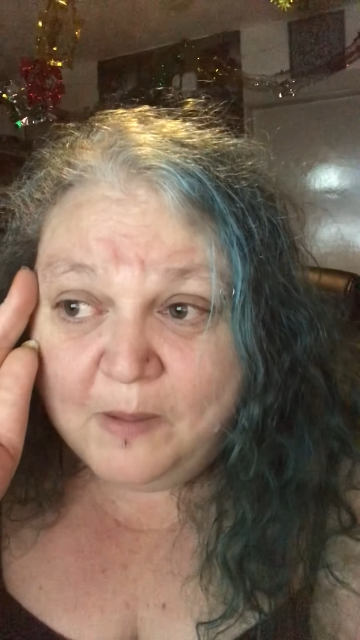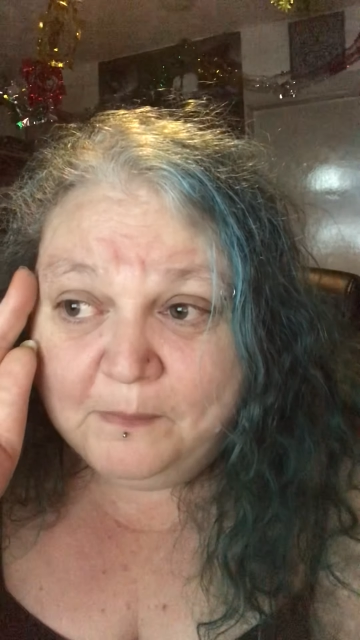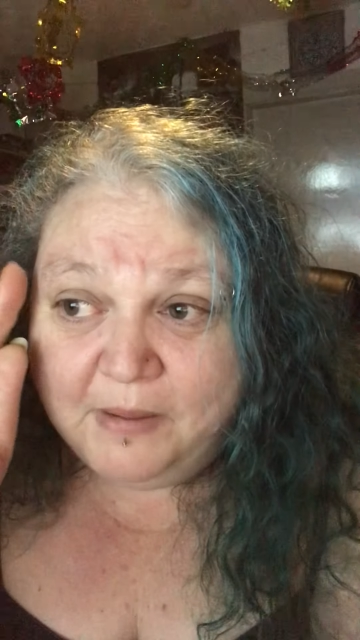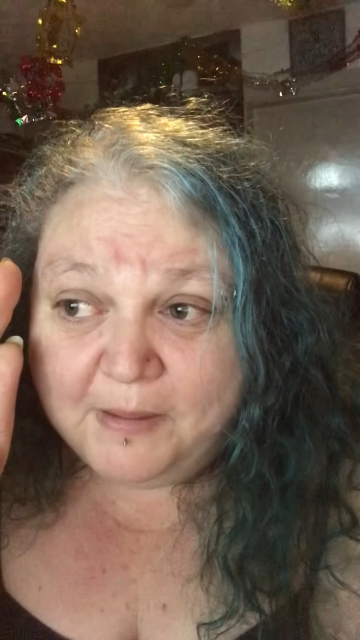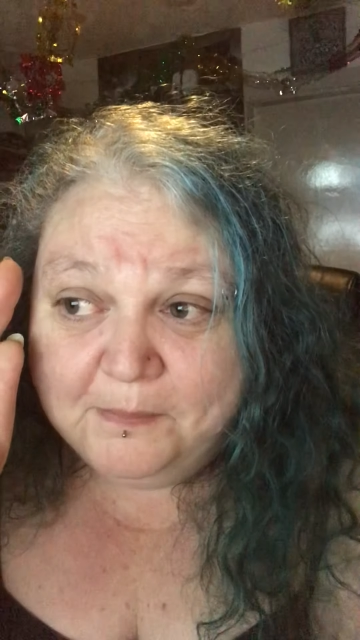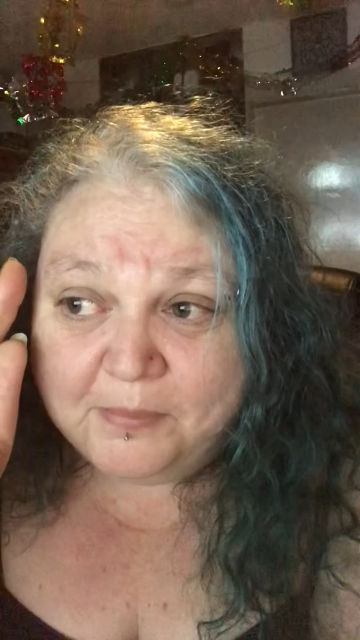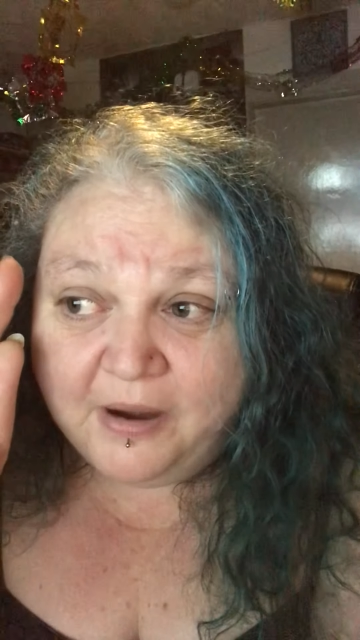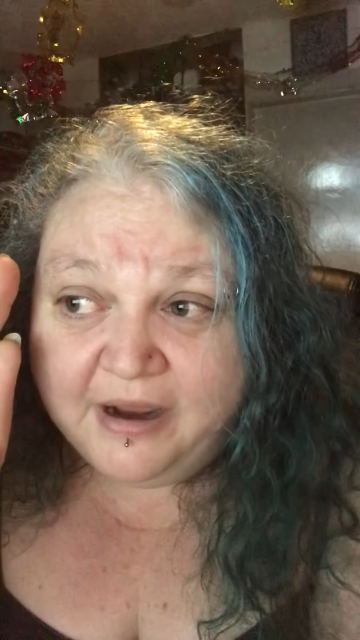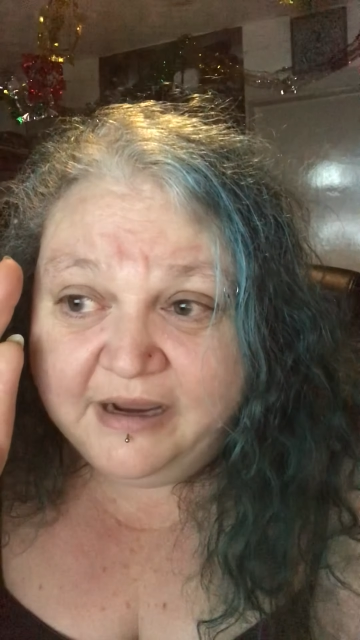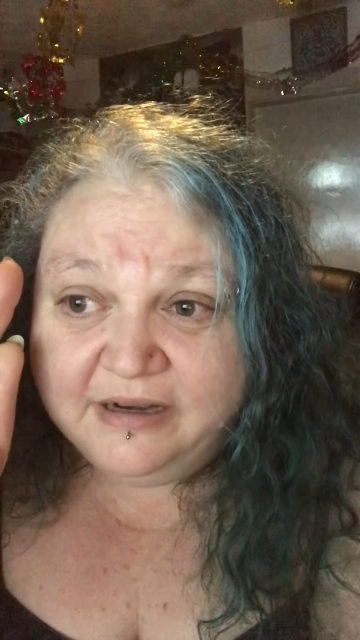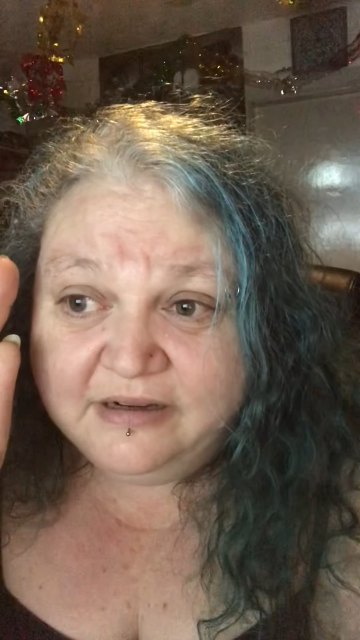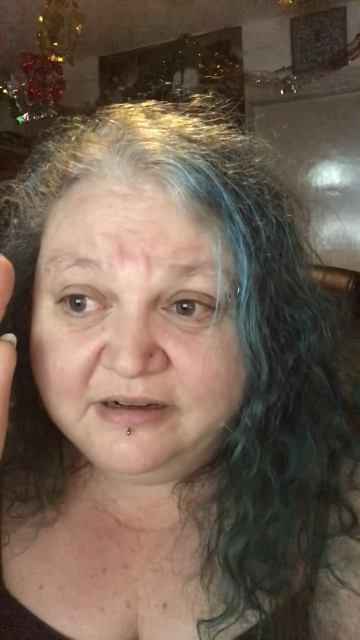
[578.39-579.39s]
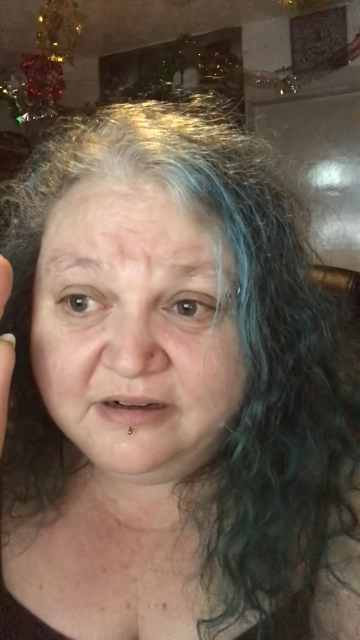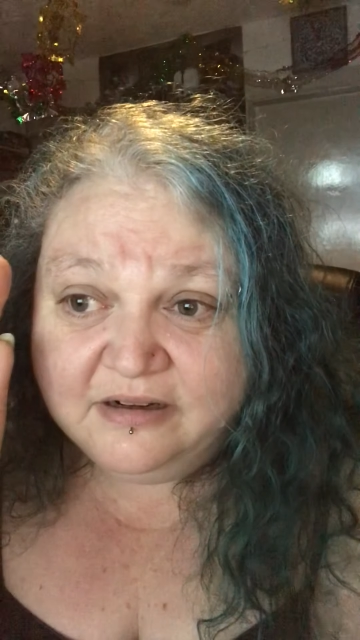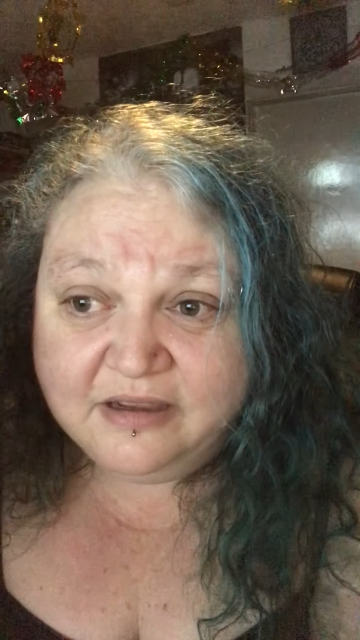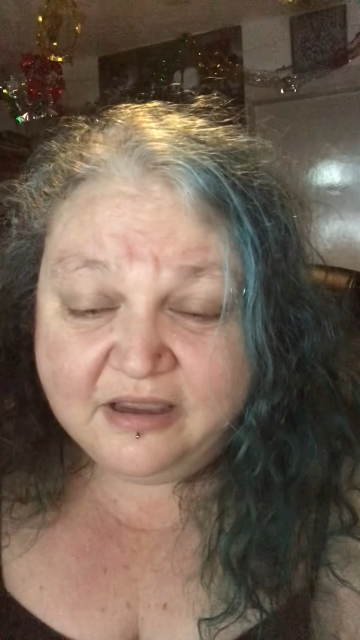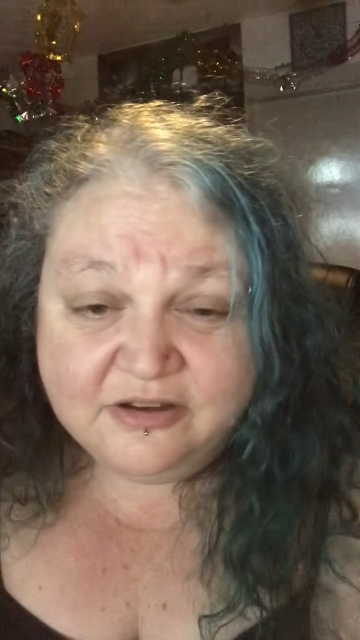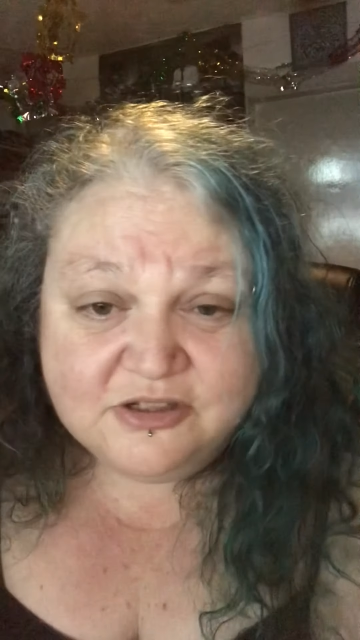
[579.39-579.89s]
my brain
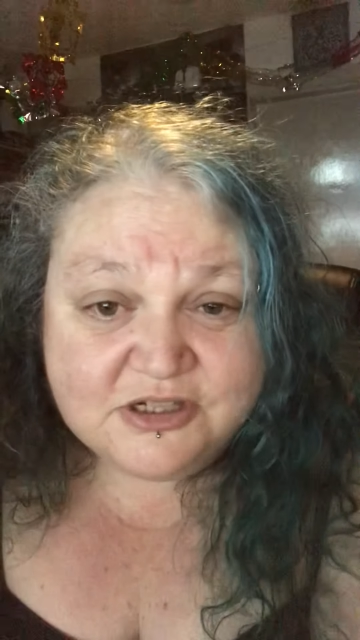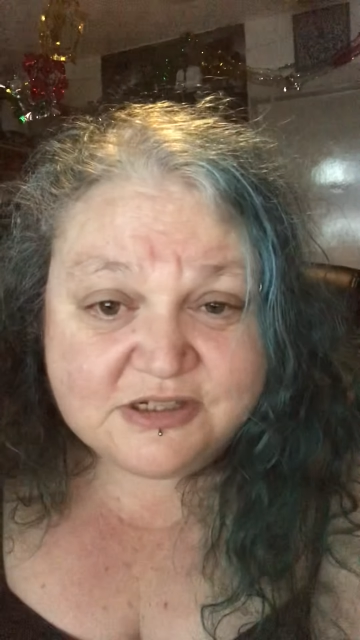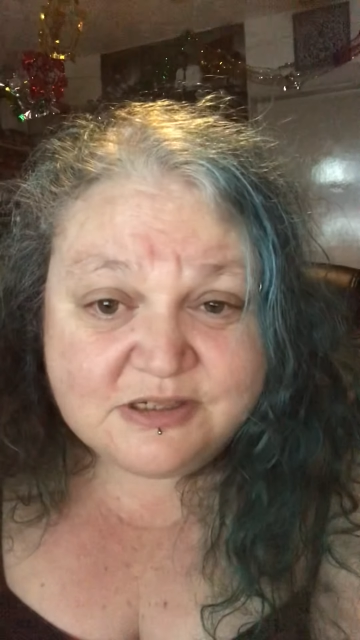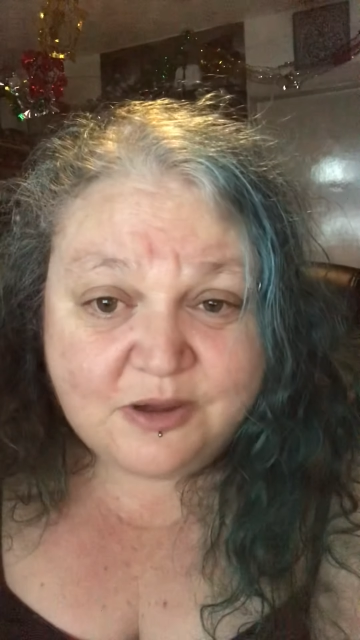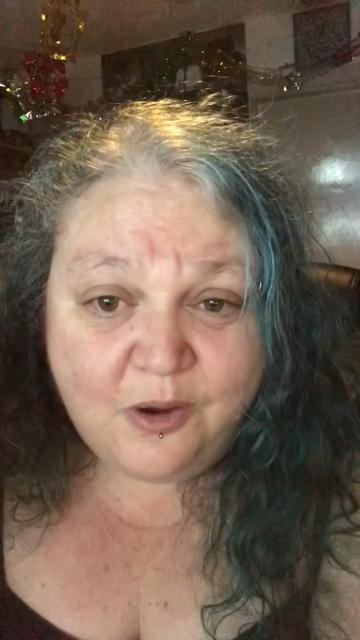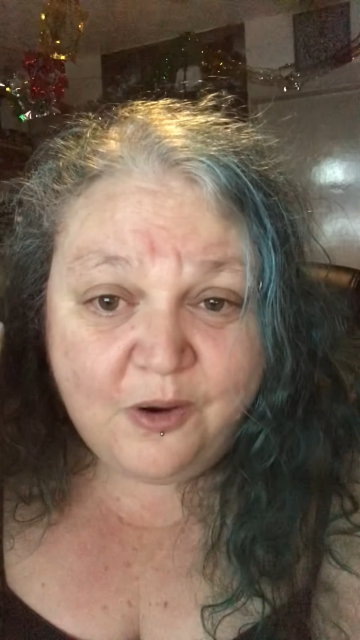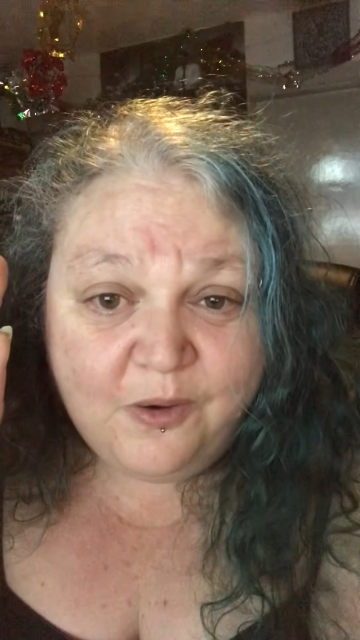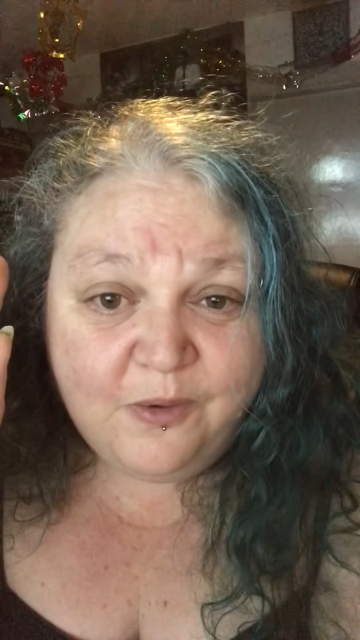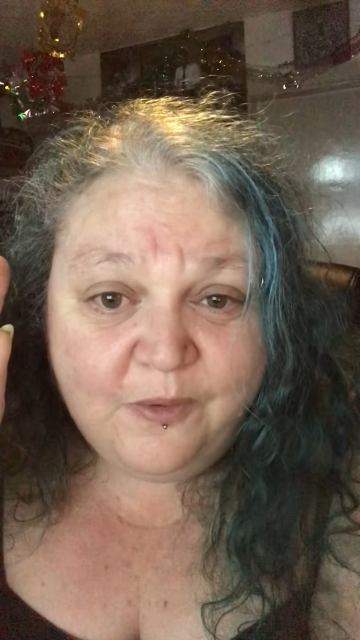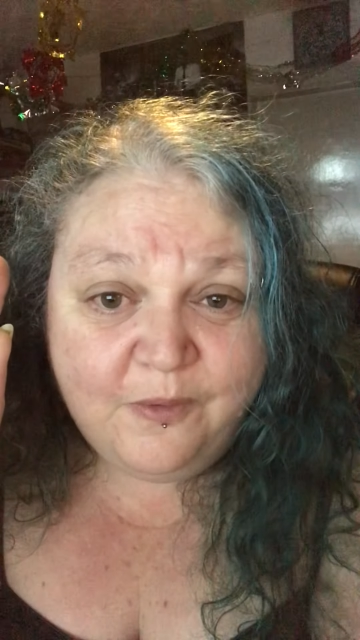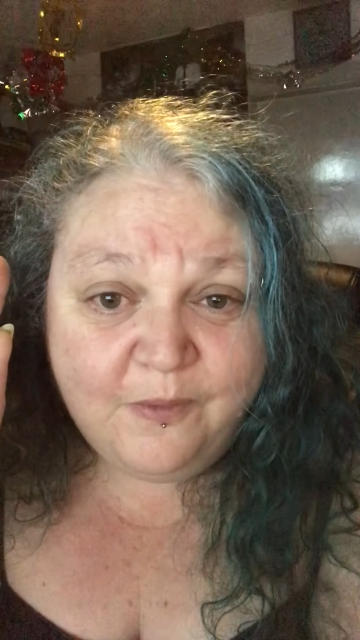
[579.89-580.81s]
can just go,